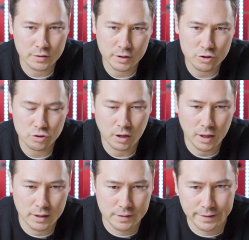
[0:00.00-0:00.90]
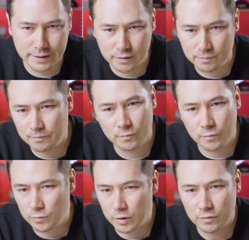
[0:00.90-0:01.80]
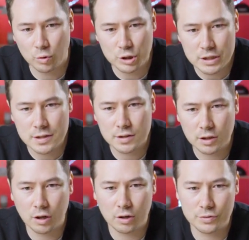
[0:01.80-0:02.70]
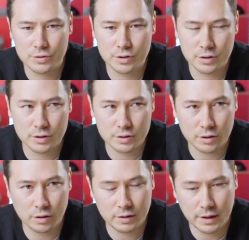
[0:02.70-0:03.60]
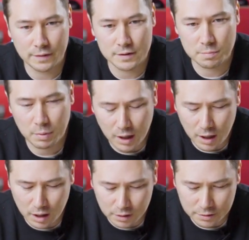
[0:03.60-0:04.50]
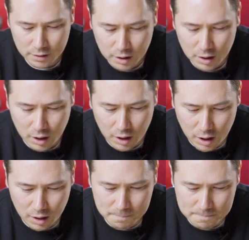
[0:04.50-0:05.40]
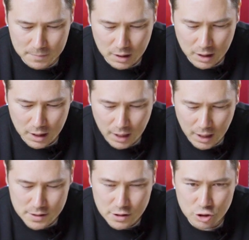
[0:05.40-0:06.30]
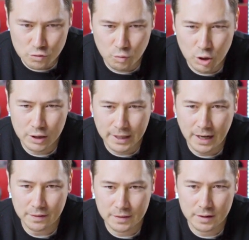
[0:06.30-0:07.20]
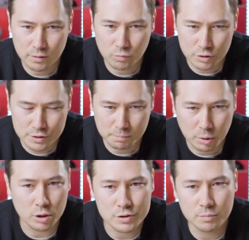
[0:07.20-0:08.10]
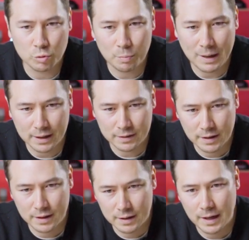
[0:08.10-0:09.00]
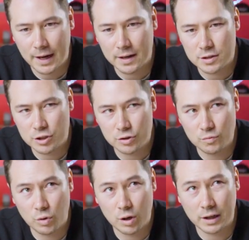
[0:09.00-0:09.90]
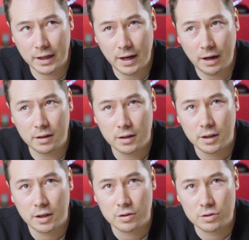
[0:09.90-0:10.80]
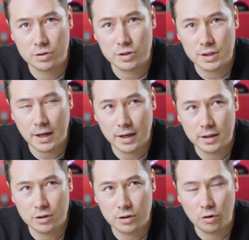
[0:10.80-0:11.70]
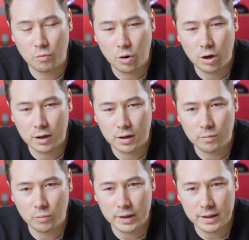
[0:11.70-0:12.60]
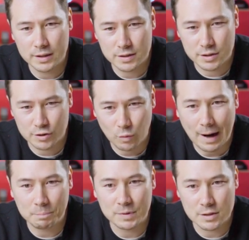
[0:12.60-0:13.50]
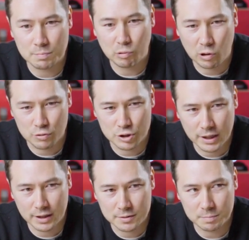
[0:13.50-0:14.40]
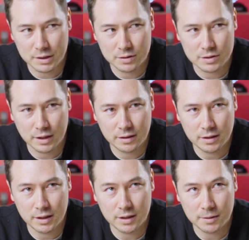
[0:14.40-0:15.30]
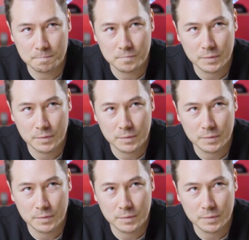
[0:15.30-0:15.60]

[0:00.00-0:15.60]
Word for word: obviously tried uh, three, four years ago to, to go down this path. Um, how did you work out that it wasn't possible back then? And how did you work out to say, you know what, we need to scrap this project? Because I think